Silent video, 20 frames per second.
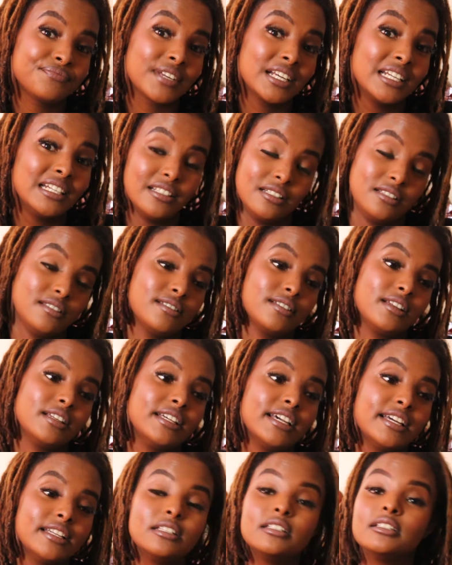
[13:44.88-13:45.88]
Literally,
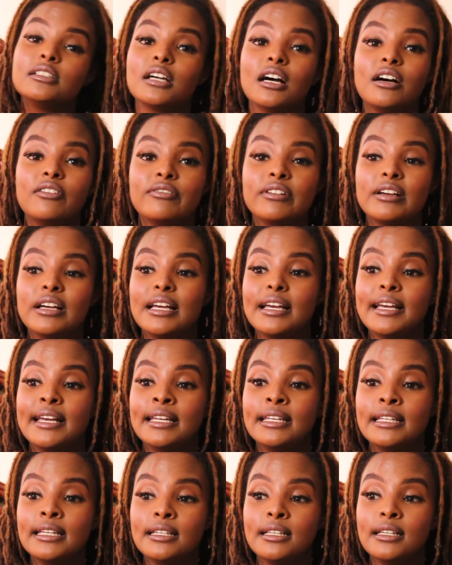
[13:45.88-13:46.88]
I didn't have
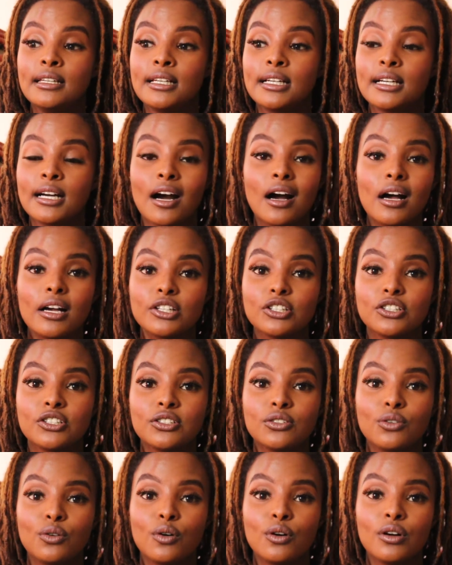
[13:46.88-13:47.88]
any
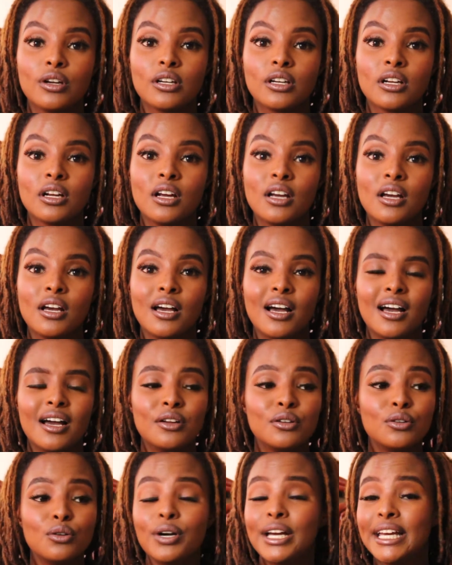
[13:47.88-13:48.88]
cash, or I
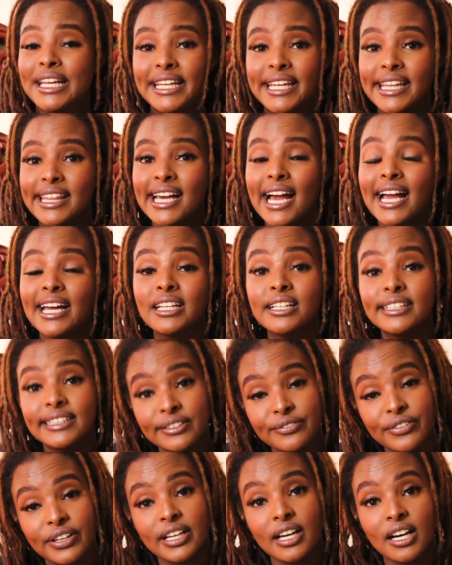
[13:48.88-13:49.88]
don't know, anything. I didn't
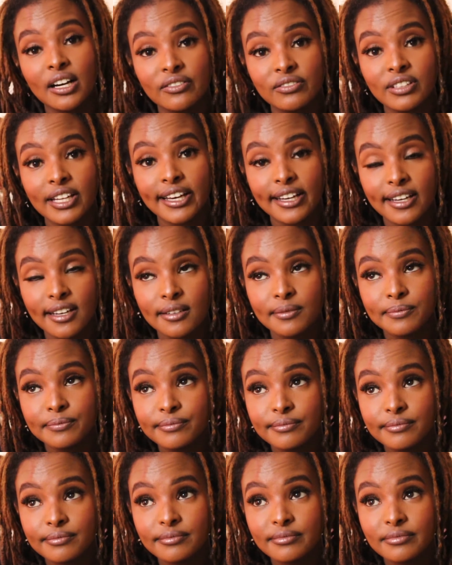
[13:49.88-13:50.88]
even have like
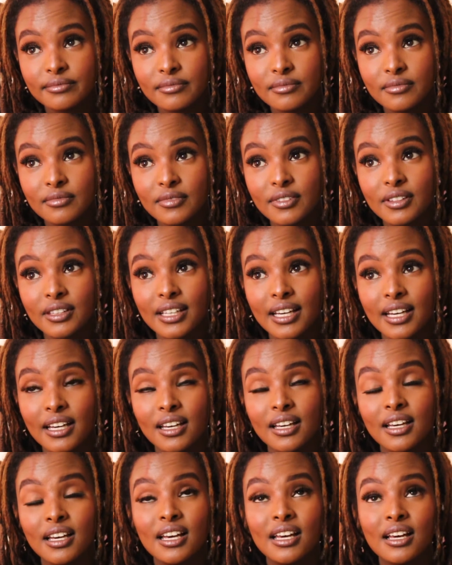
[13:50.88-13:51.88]

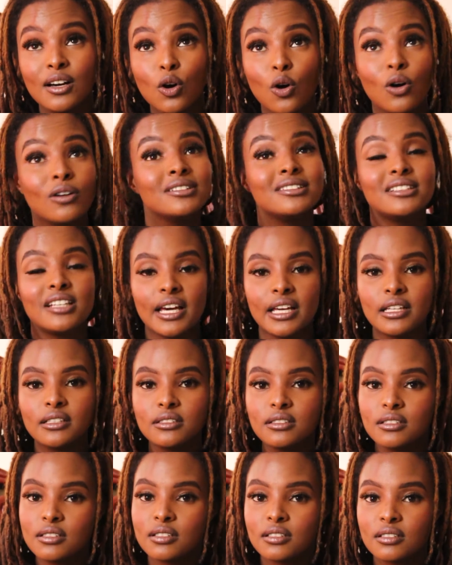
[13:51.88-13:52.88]
the
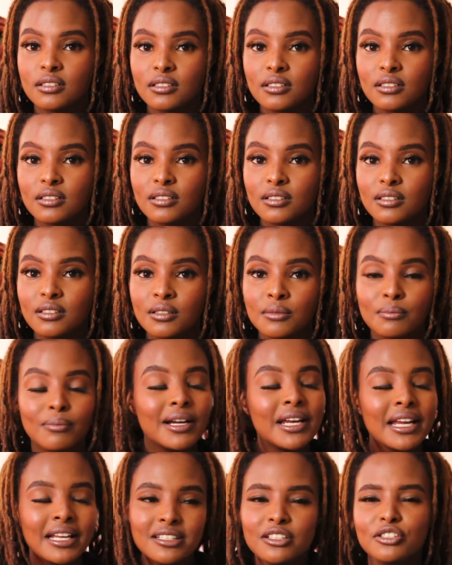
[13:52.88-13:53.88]
content, but
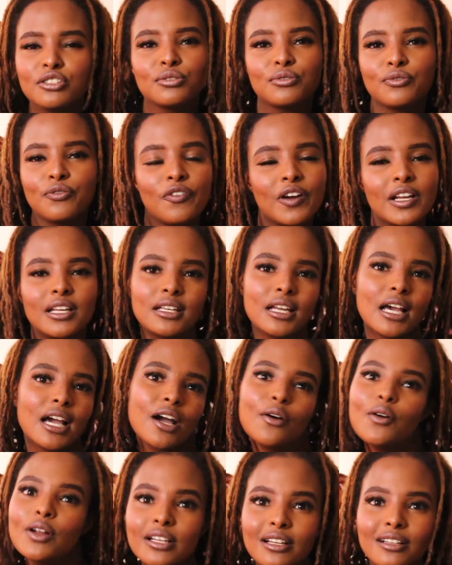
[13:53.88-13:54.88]
I just felt like I
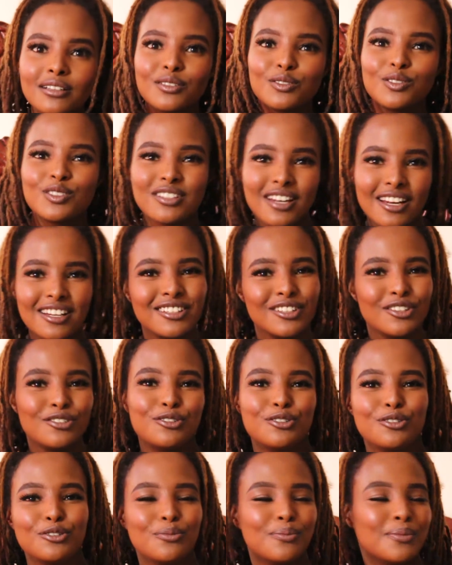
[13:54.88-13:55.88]
wanted to start
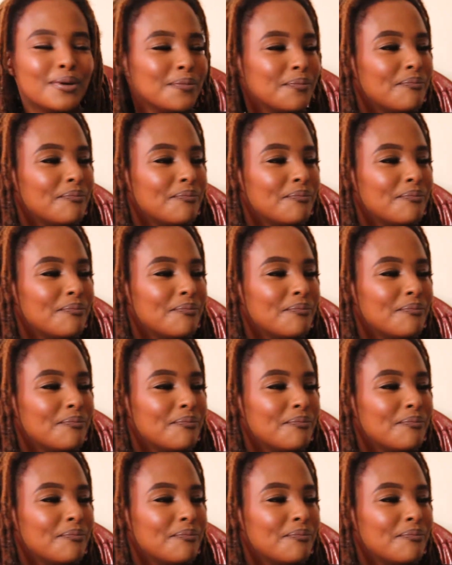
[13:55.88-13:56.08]
YouTube.